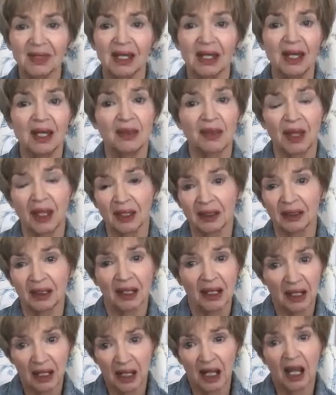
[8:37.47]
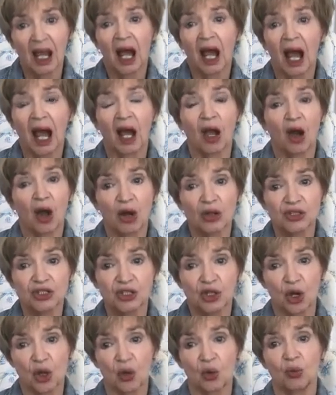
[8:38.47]
And then I
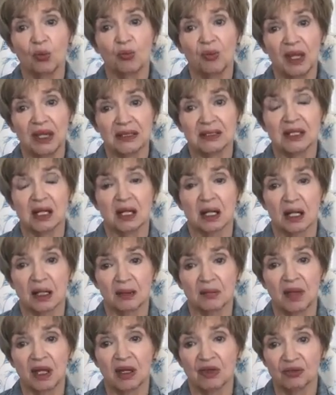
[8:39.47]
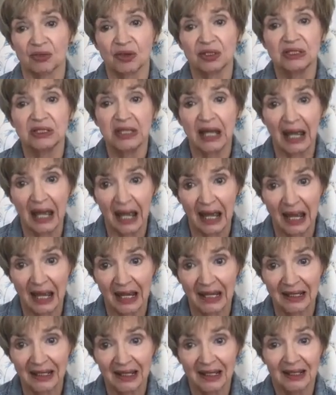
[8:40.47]
also make time every
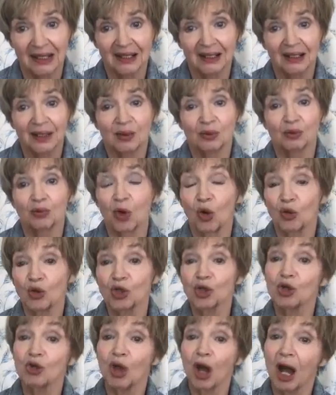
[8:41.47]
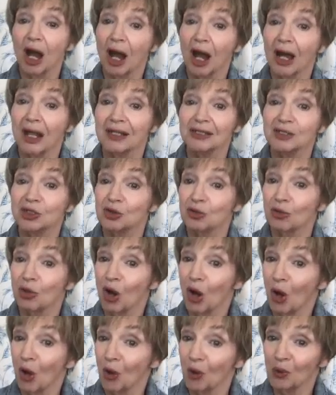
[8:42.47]
day. Roll your eyes,
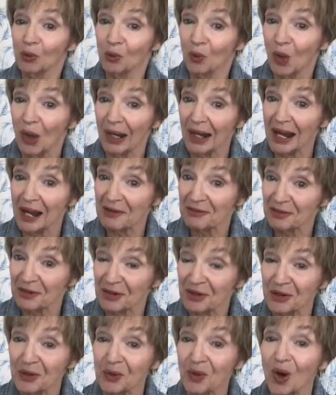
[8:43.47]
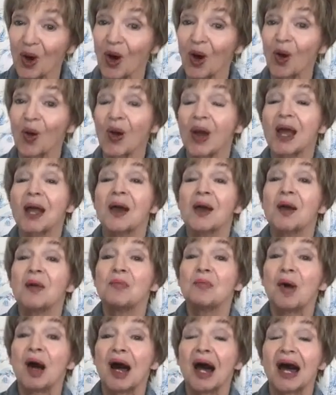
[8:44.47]
groan, whatever, you all.
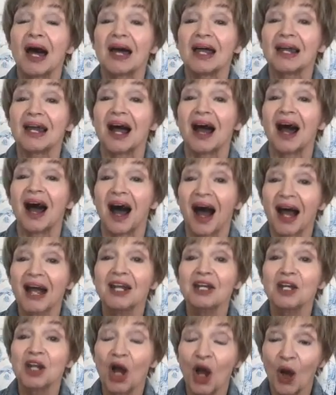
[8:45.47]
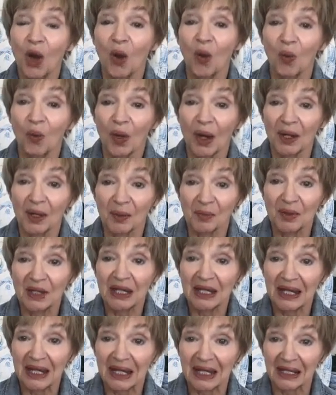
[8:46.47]
But I know what I'm
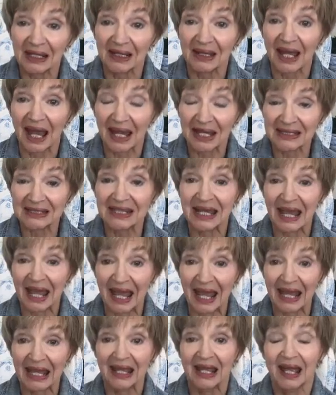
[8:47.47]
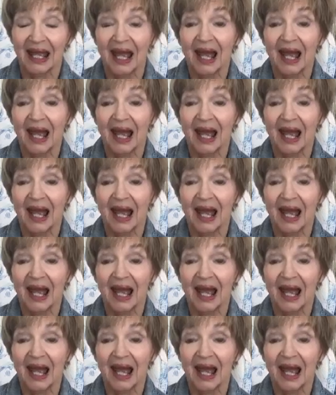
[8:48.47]
eating that day.